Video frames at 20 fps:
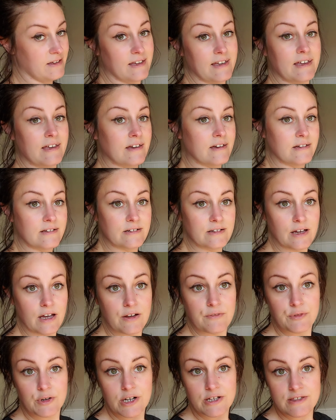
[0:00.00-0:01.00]
And I
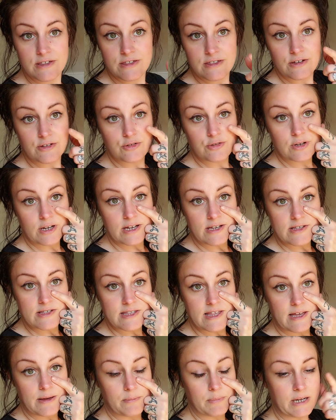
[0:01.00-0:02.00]
forgot to tell you guys
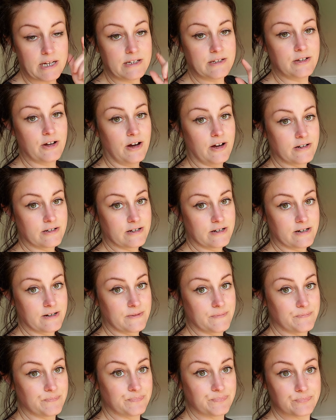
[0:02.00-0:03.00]
that my
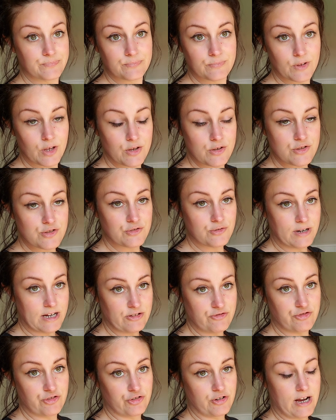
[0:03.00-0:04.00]
daughter
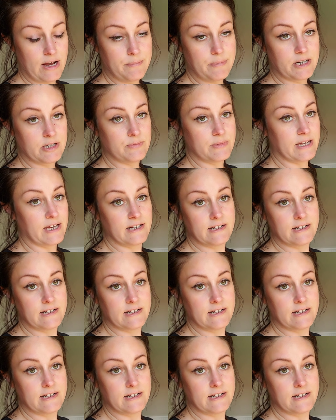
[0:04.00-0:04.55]
scratched the crap out of me.